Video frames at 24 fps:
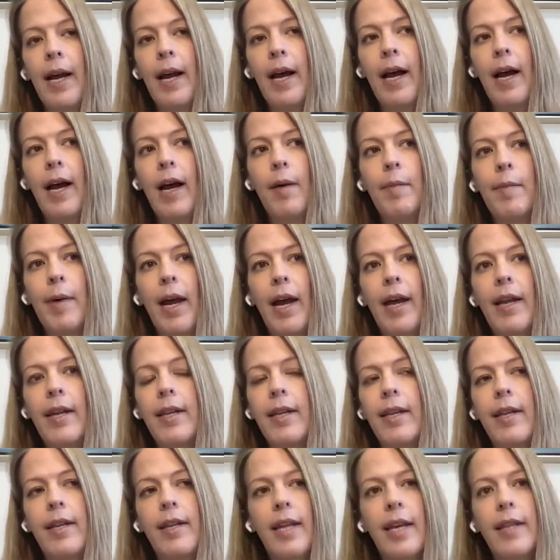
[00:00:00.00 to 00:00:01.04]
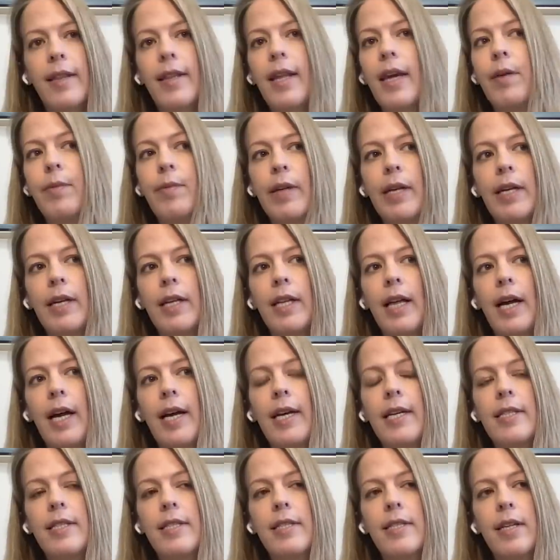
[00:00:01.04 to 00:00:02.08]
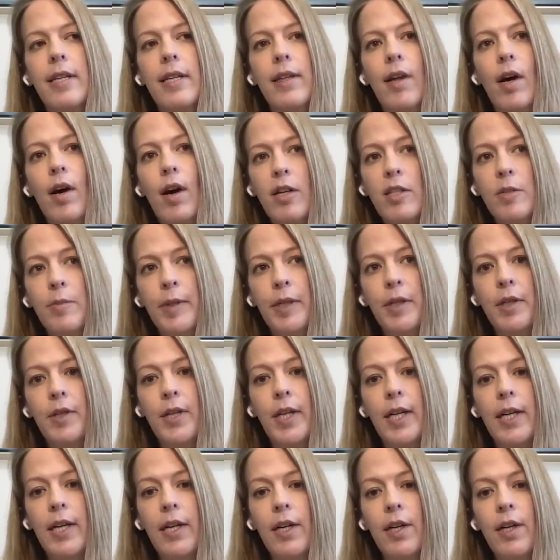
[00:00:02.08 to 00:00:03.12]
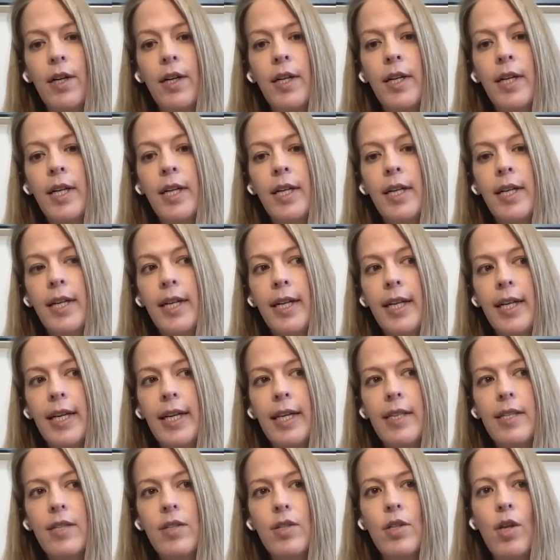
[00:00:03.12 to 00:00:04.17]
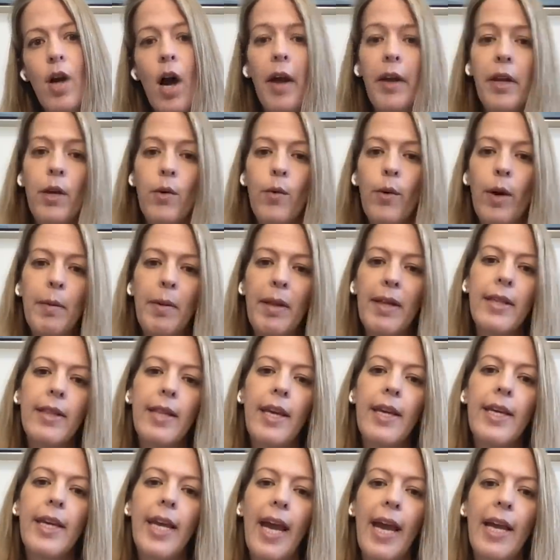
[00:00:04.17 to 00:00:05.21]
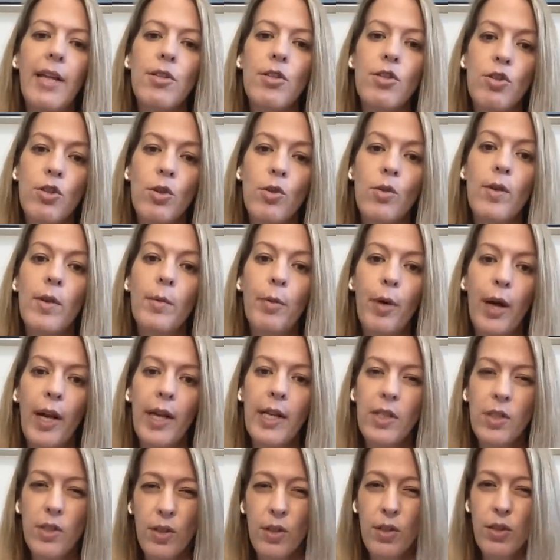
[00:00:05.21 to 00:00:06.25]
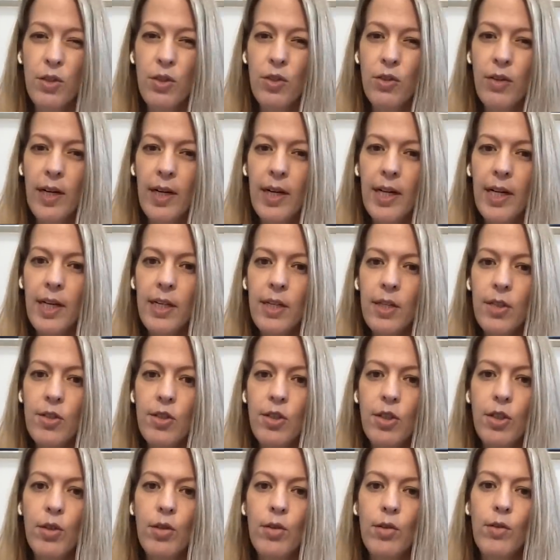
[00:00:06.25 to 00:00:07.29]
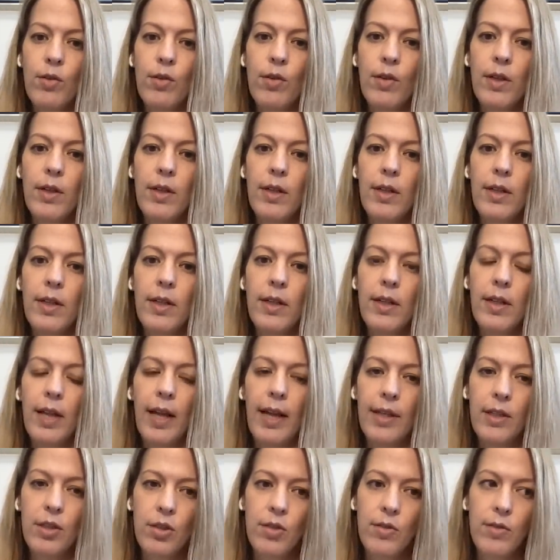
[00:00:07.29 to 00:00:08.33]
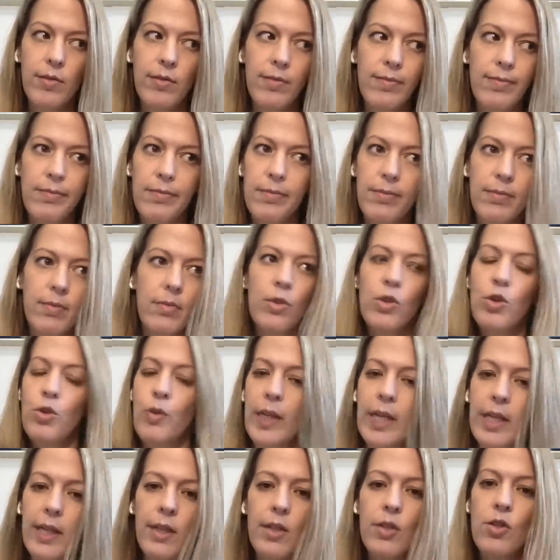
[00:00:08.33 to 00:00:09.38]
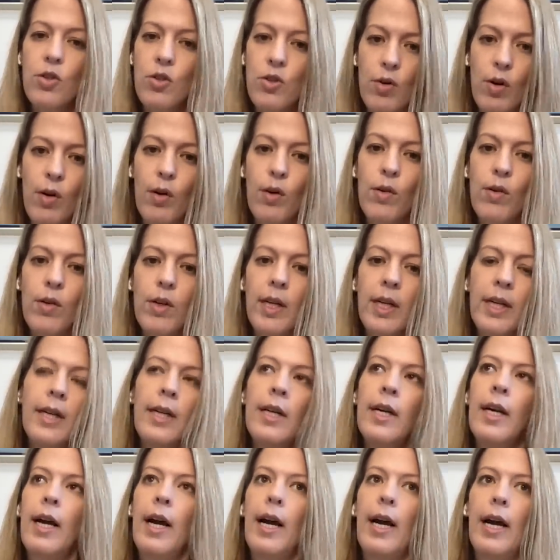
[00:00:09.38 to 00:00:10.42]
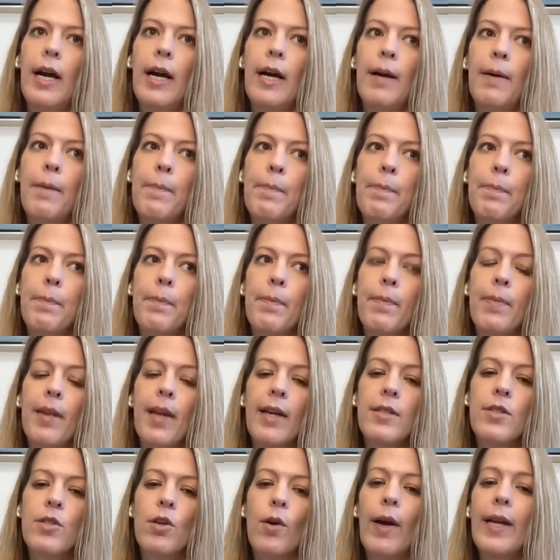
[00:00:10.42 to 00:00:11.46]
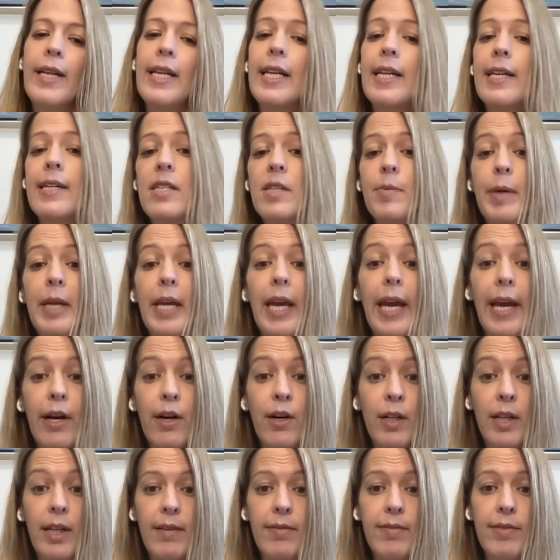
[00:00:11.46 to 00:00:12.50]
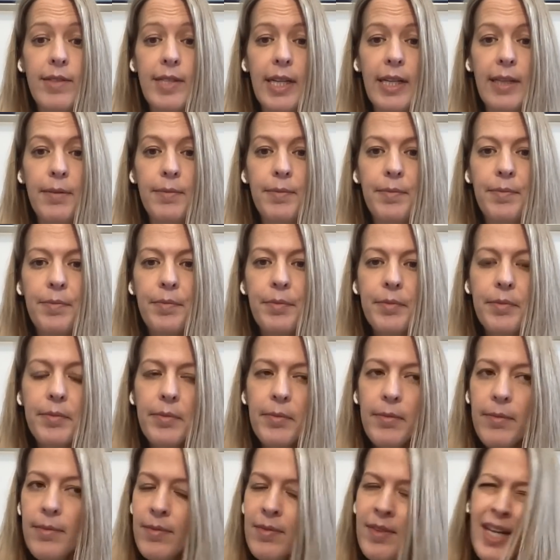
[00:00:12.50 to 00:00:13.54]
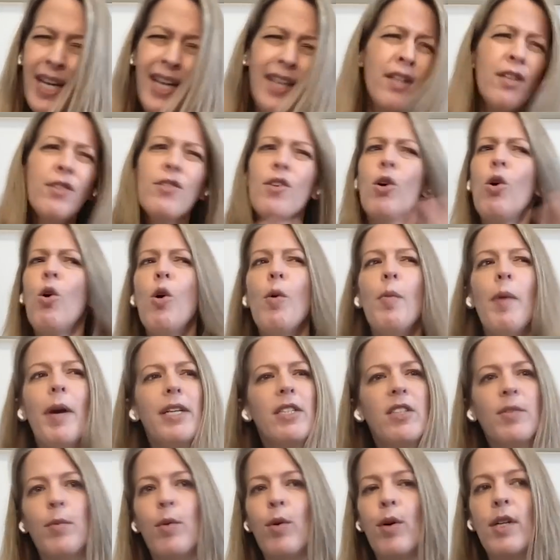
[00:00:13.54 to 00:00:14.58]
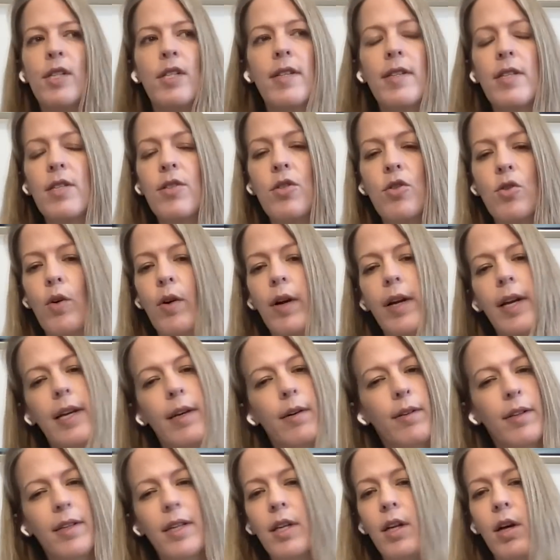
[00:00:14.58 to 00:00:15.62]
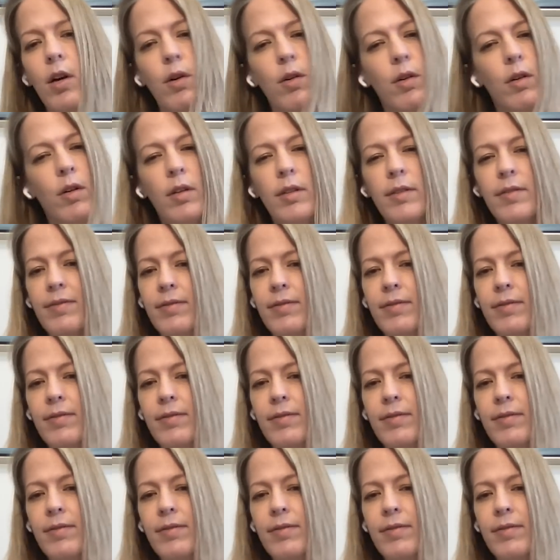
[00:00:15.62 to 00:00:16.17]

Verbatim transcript: And then they realized the hospital here is not equipped. Like they can't do the brain surgery to like treat the stroke. So I needed to be airlifted. And there's a whole bunch more to the story, you know,